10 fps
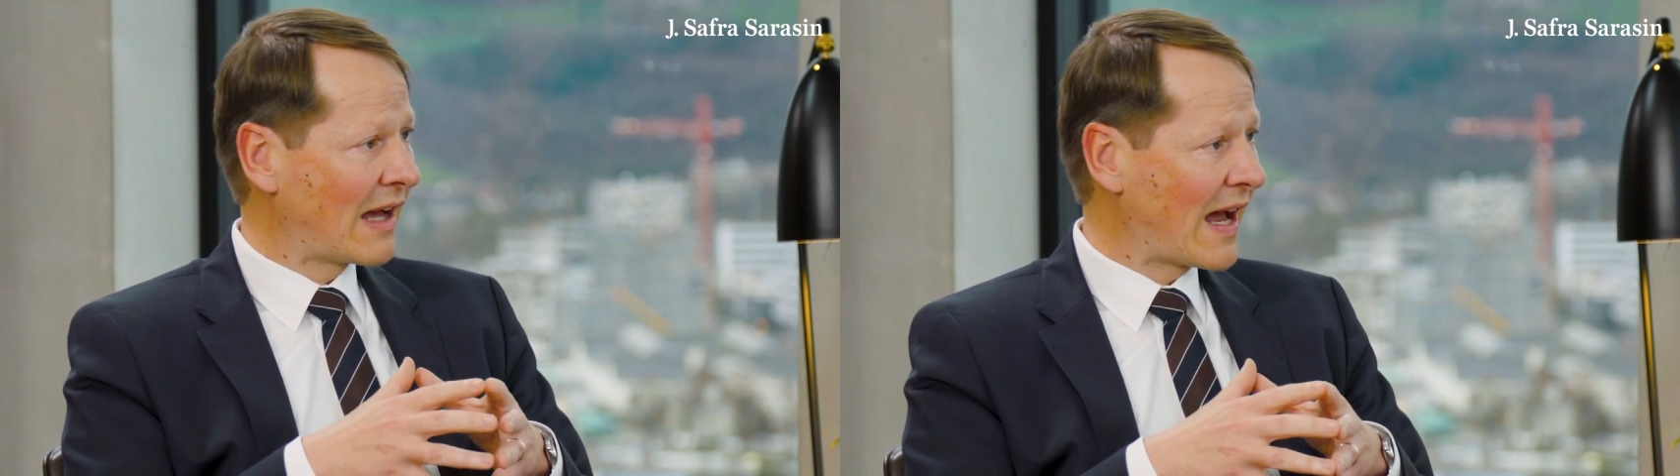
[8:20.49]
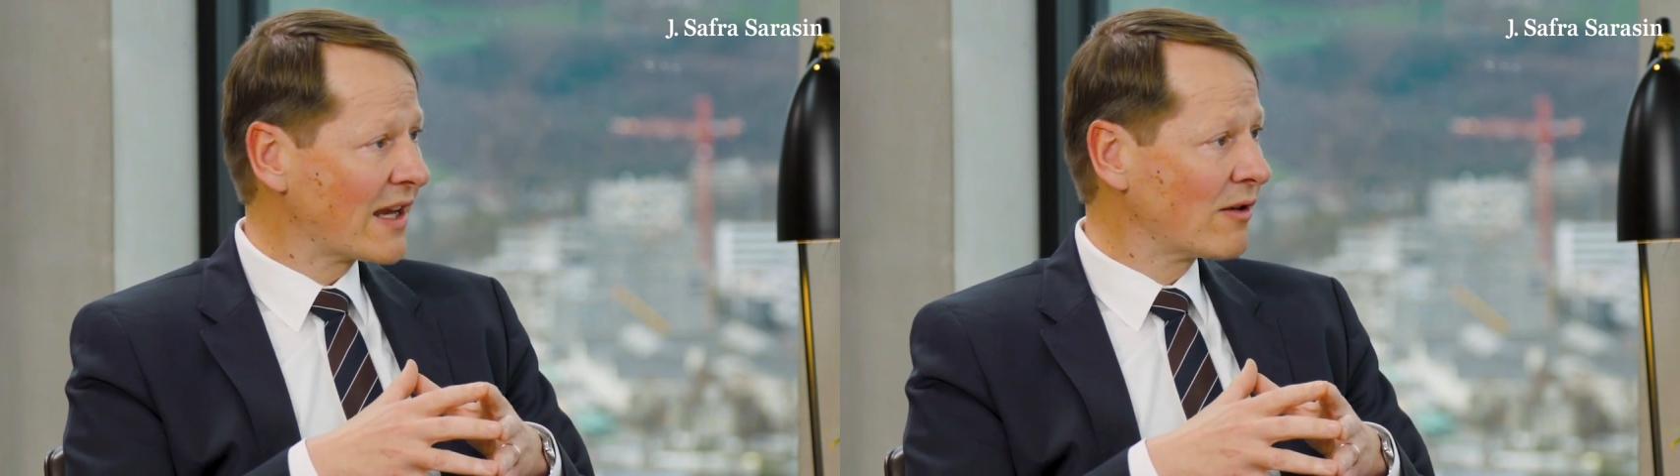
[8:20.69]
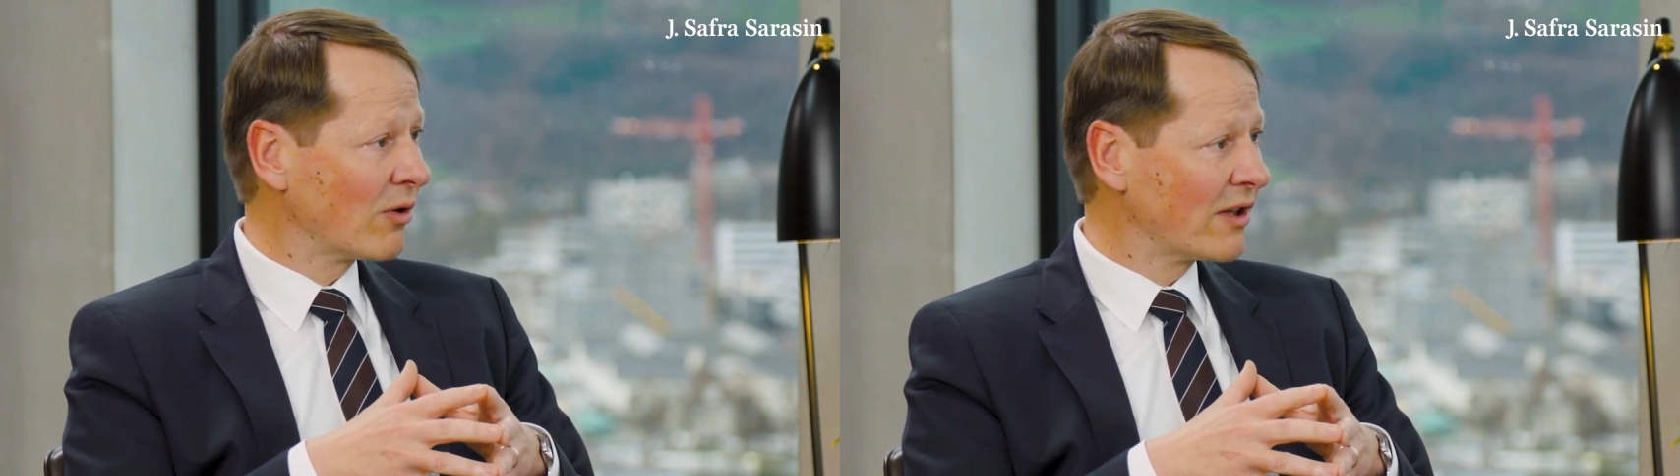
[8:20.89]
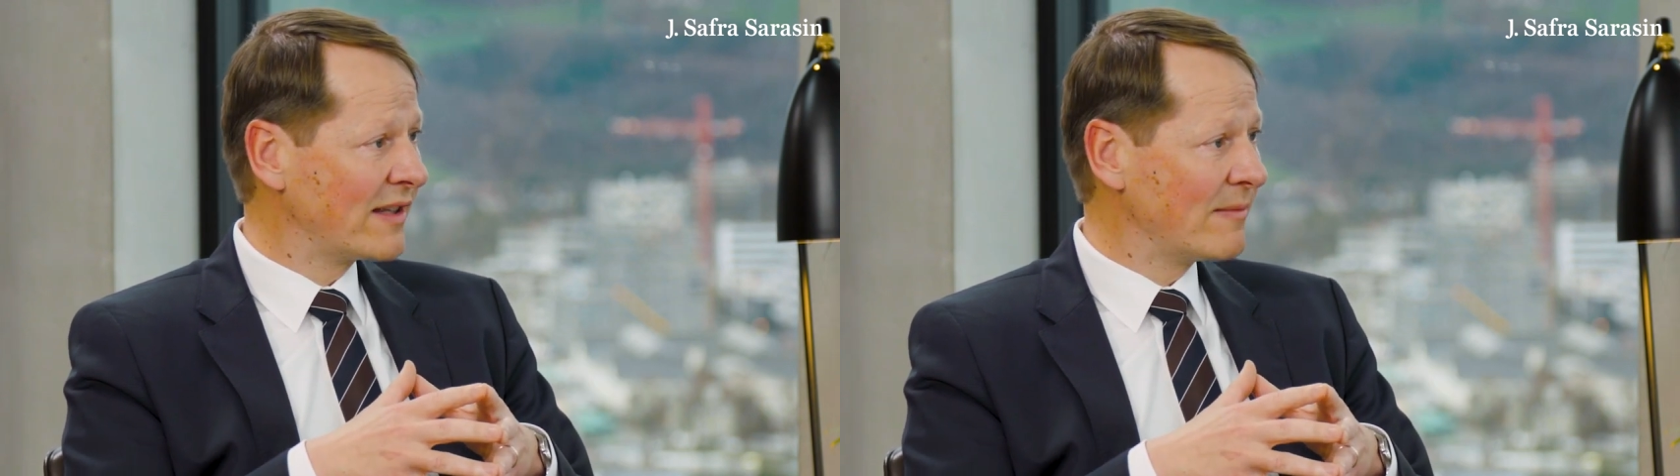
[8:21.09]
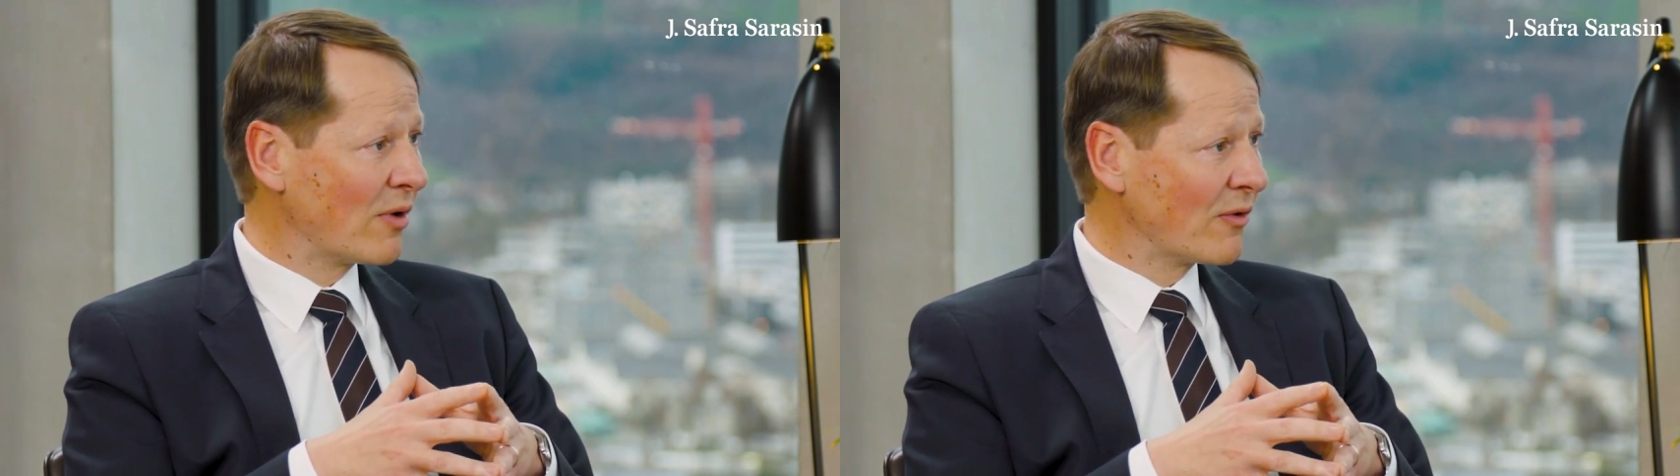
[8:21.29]

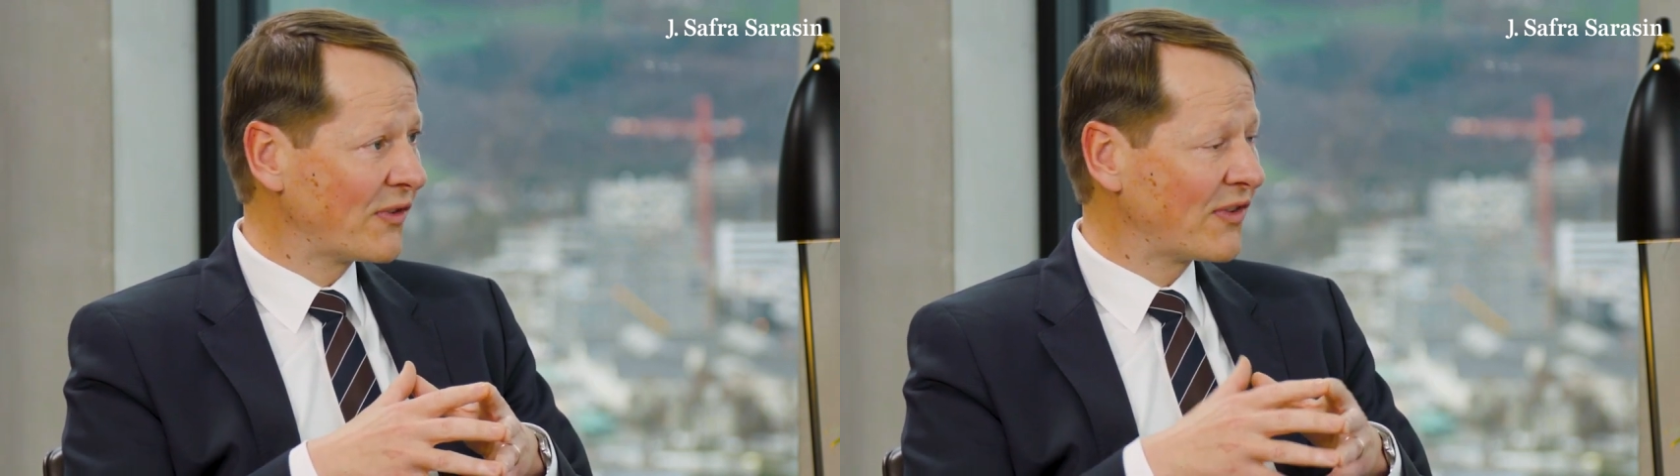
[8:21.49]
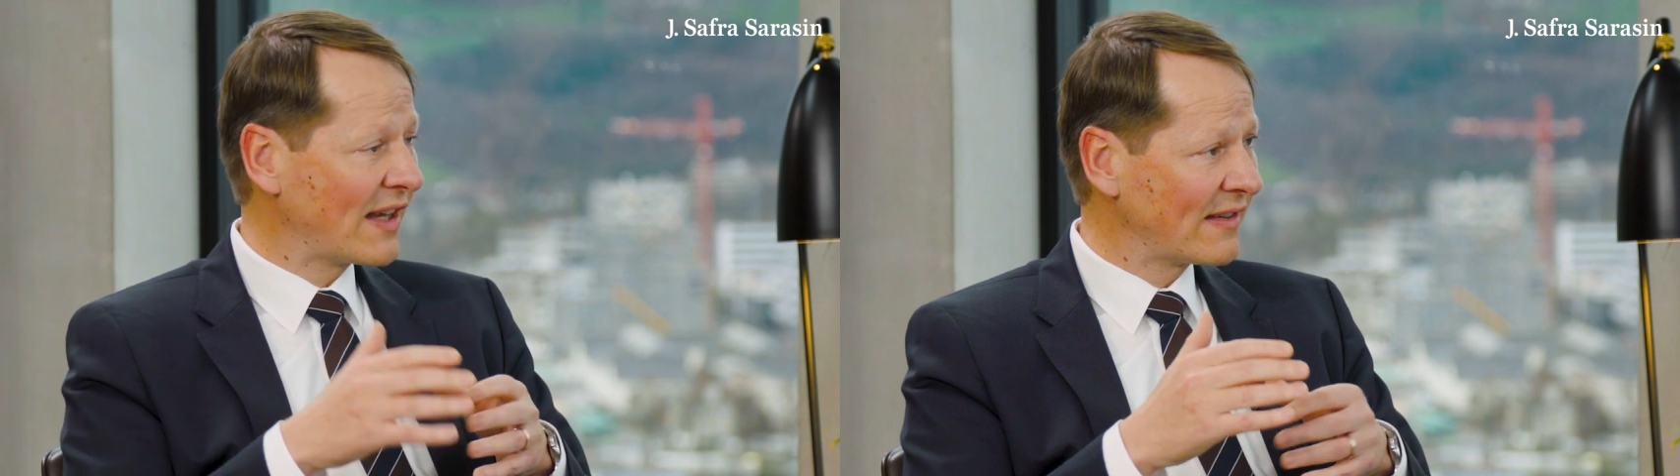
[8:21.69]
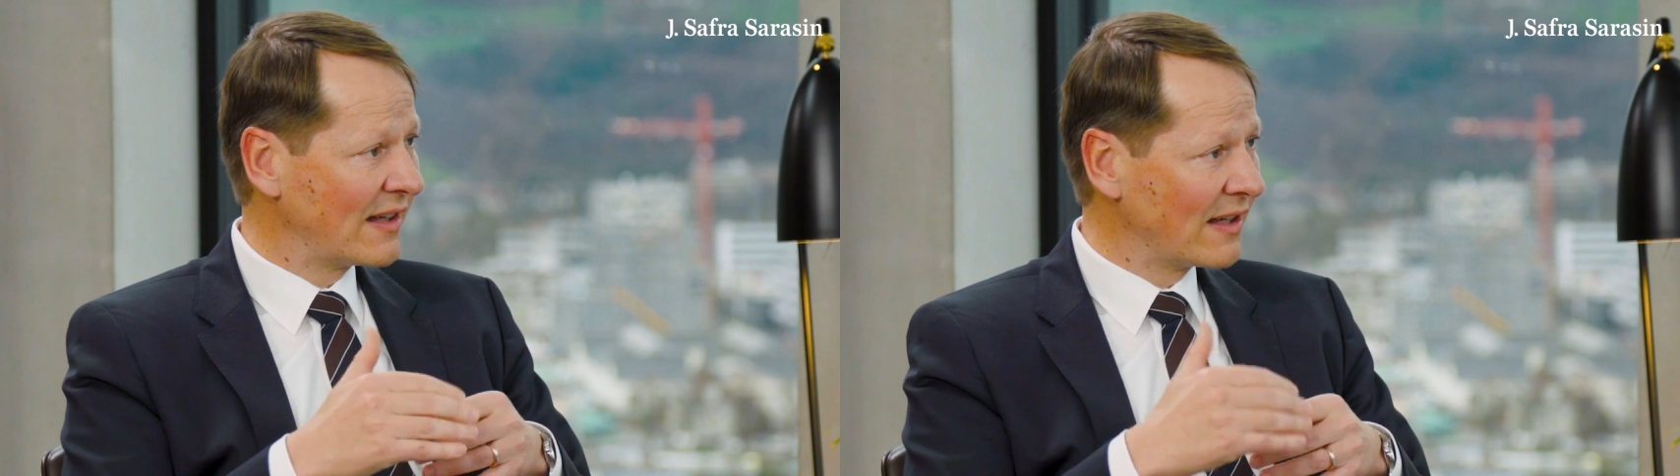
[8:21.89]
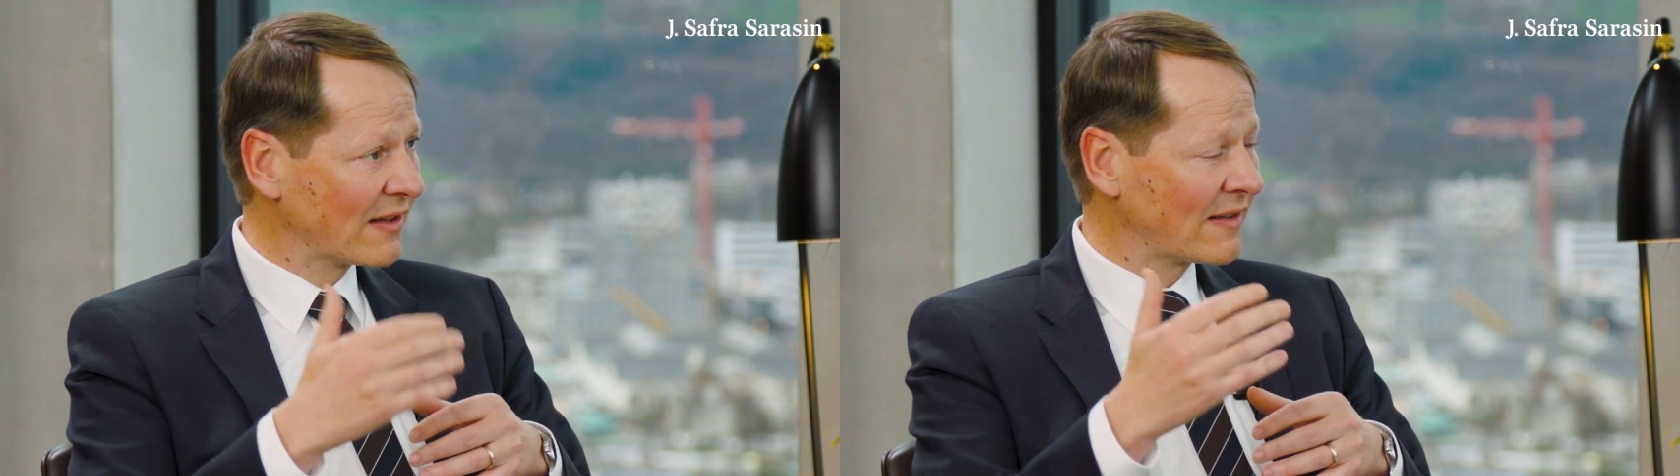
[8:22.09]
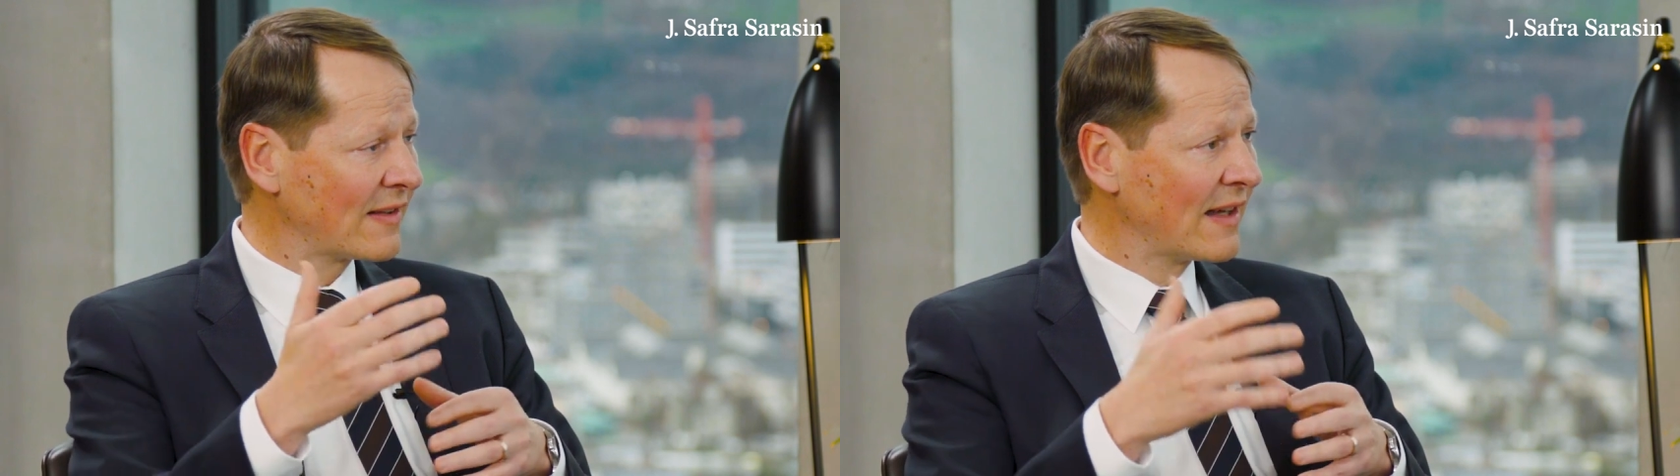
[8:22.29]
high-quality bonds as
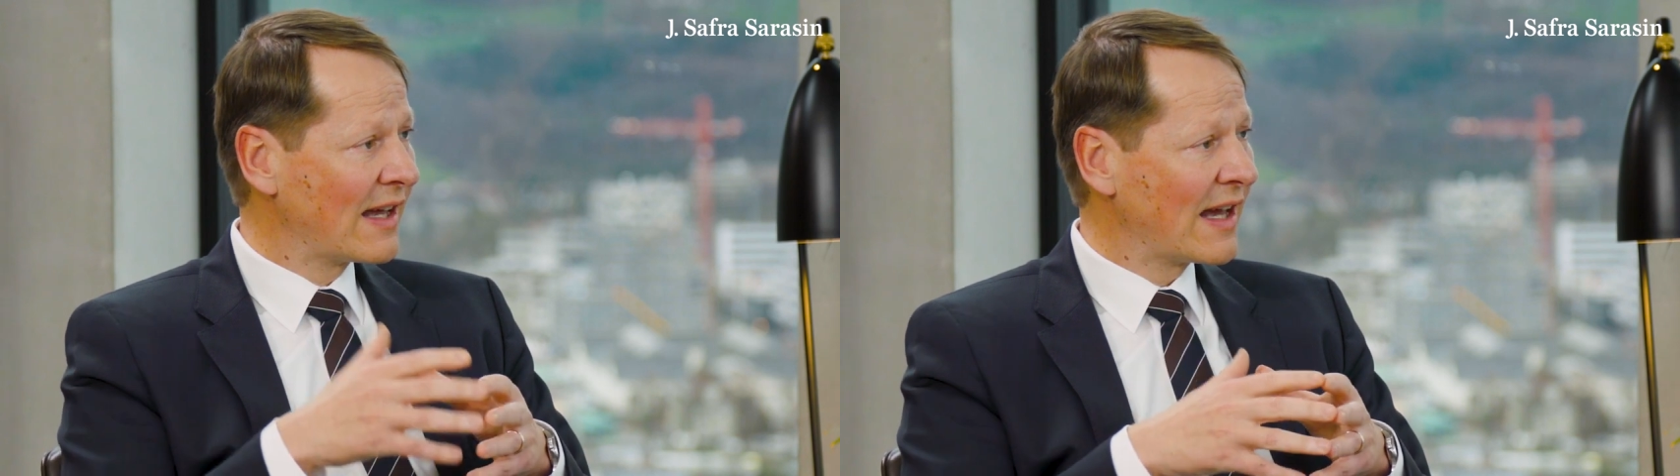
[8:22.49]
yields